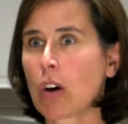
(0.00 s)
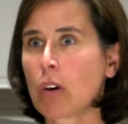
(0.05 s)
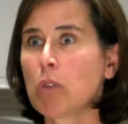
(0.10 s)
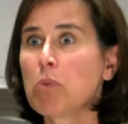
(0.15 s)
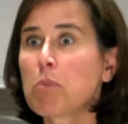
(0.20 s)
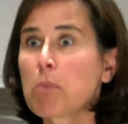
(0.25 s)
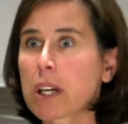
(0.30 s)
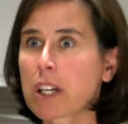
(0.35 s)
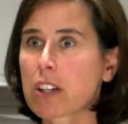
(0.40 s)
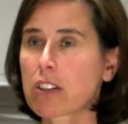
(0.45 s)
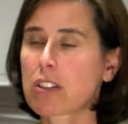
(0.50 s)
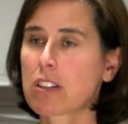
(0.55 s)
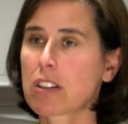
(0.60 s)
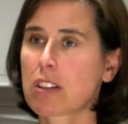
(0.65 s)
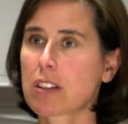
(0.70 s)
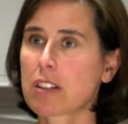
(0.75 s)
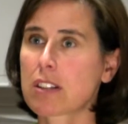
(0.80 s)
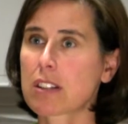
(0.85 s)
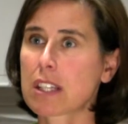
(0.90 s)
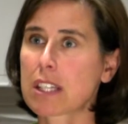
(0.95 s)
oh my
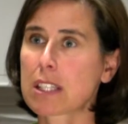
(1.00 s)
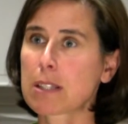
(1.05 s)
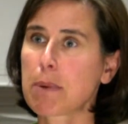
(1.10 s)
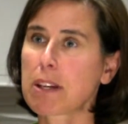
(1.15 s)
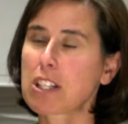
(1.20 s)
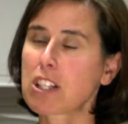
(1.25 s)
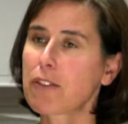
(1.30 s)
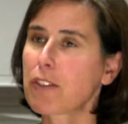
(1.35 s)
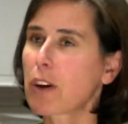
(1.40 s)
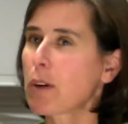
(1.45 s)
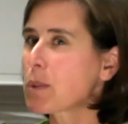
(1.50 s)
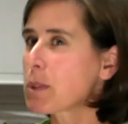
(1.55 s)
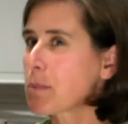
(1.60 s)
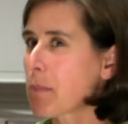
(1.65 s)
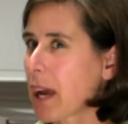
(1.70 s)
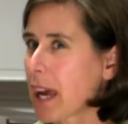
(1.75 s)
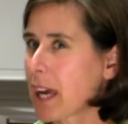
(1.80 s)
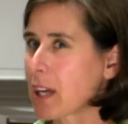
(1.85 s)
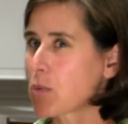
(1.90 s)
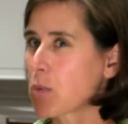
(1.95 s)
goodness, especially if I was
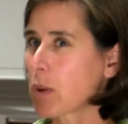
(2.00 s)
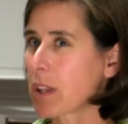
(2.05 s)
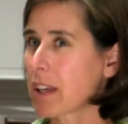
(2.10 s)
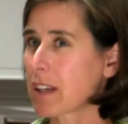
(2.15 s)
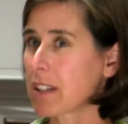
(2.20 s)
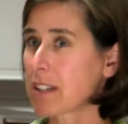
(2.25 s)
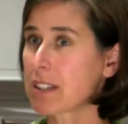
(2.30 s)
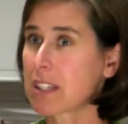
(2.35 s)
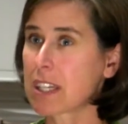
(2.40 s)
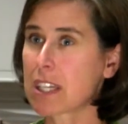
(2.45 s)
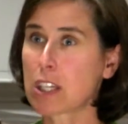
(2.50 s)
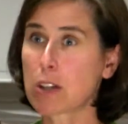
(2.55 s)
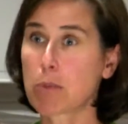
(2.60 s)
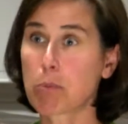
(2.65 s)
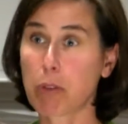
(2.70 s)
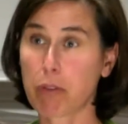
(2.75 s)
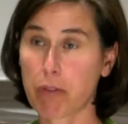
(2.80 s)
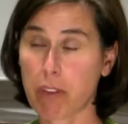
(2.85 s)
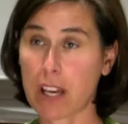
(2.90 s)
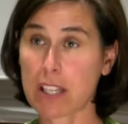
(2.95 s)
paired with a senior
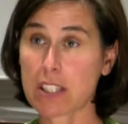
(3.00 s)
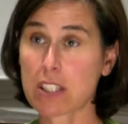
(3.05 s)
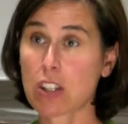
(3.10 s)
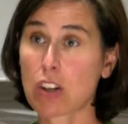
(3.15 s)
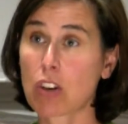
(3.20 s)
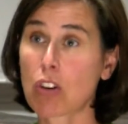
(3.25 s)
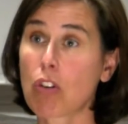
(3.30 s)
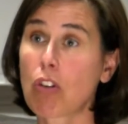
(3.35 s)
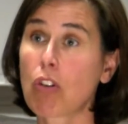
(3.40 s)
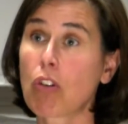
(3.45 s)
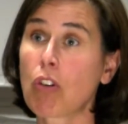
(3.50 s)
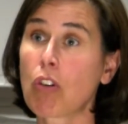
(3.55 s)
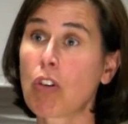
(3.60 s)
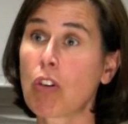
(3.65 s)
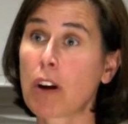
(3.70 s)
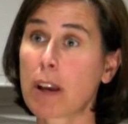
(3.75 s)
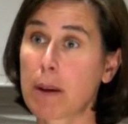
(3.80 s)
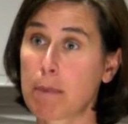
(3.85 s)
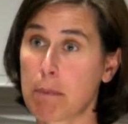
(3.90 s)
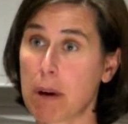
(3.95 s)
professor,
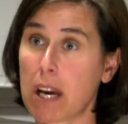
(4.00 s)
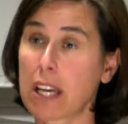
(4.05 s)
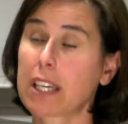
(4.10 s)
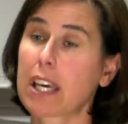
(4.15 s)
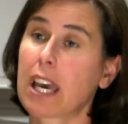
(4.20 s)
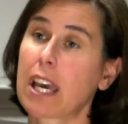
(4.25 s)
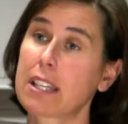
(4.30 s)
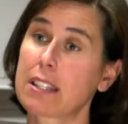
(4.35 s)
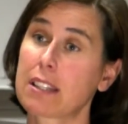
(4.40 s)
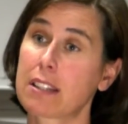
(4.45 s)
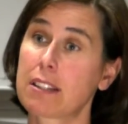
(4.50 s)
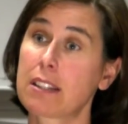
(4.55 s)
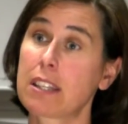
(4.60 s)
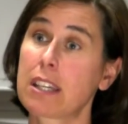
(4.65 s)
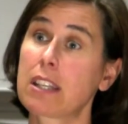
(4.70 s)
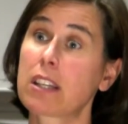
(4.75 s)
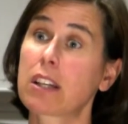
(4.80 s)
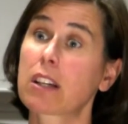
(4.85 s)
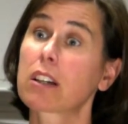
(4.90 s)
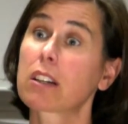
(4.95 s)
or in my case a senior